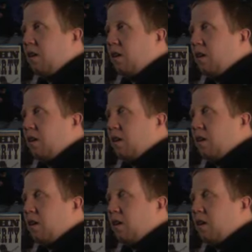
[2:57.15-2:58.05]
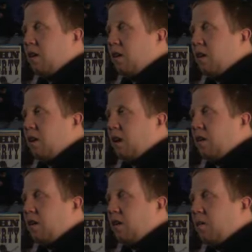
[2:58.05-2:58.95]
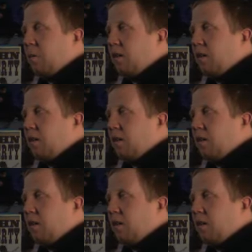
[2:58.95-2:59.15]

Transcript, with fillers: your not not your